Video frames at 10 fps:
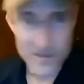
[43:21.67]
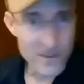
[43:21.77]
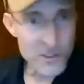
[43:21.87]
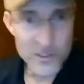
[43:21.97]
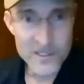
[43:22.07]

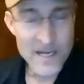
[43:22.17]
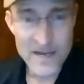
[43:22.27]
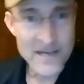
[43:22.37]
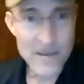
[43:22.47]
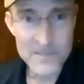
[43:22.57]
should
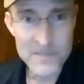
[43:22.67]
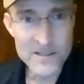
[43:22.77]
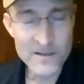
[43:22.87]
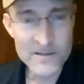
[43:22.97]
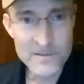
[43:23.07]
not be
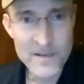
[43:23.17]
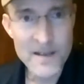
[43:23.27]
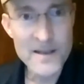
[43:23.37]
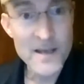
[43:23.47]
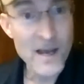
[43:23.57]
sung.
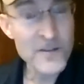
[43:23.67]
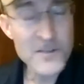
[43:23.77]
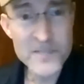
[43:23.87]
Others